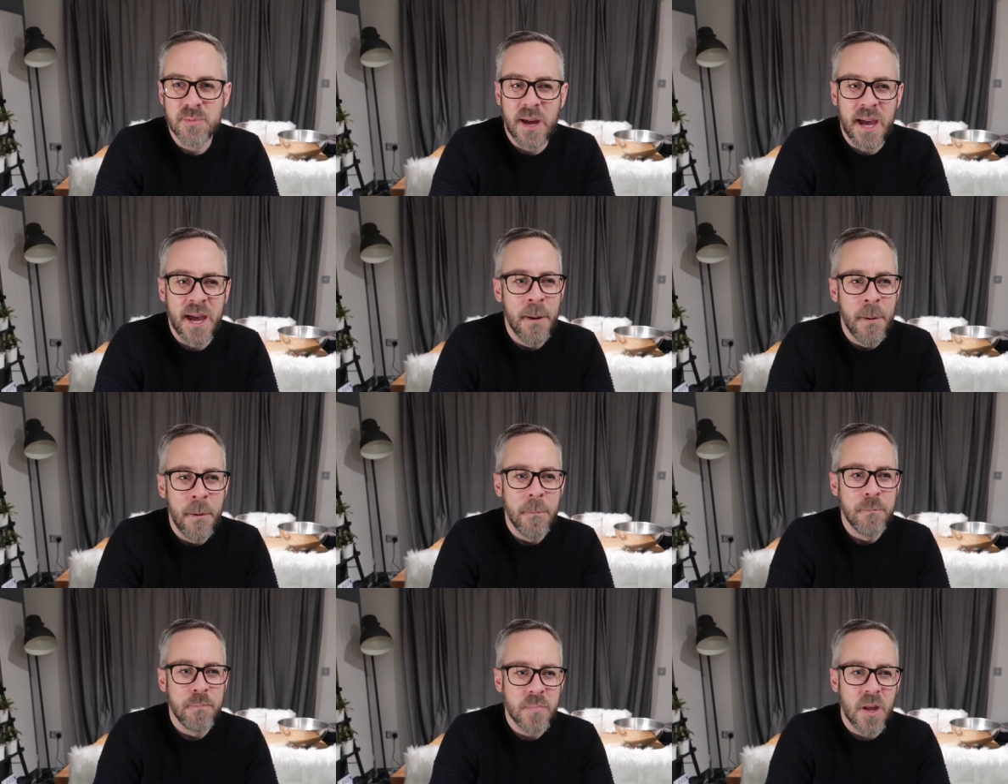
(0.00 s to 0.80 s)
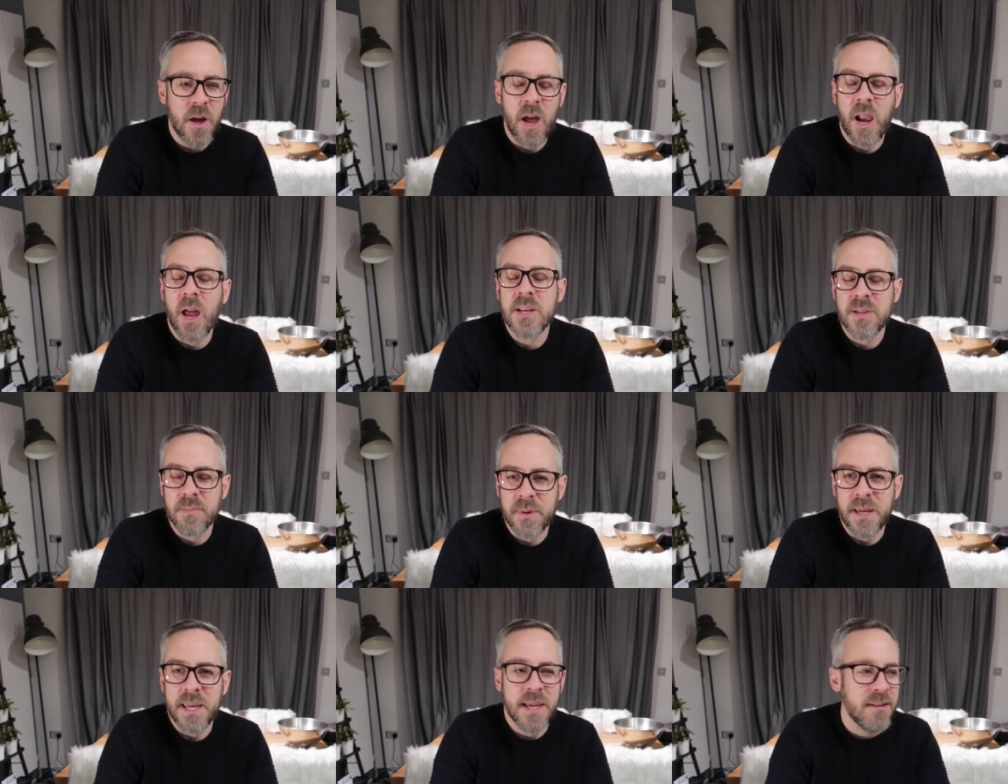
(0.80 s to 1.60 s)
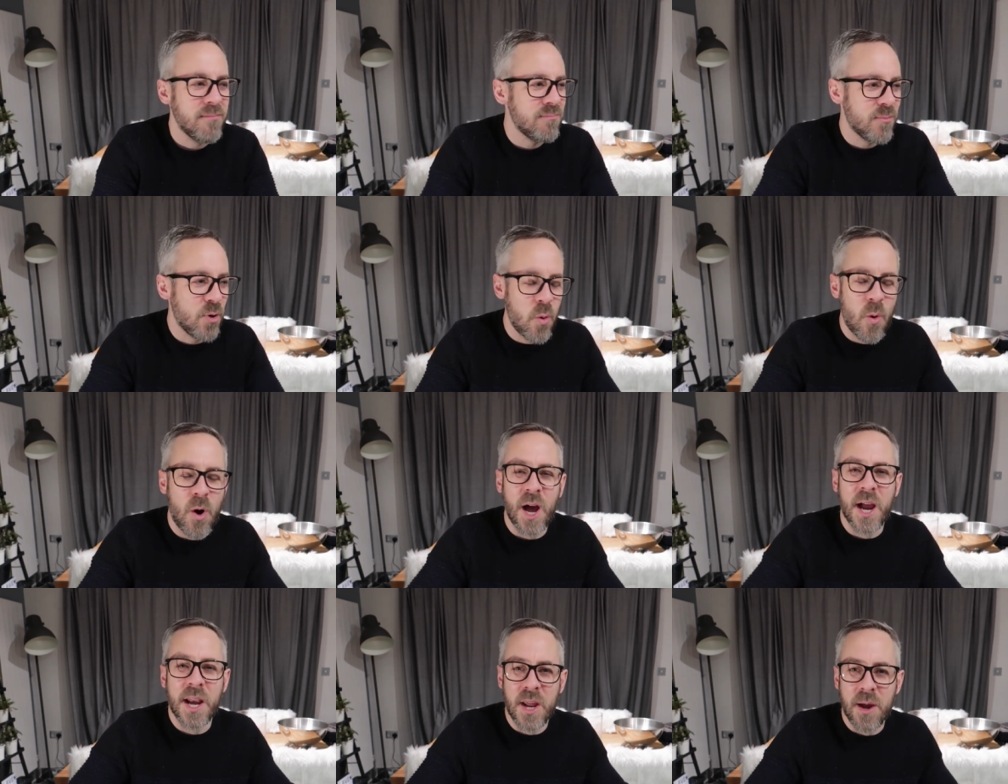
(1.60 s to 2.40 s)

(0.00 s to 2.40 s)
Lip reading: where I like to be quiet,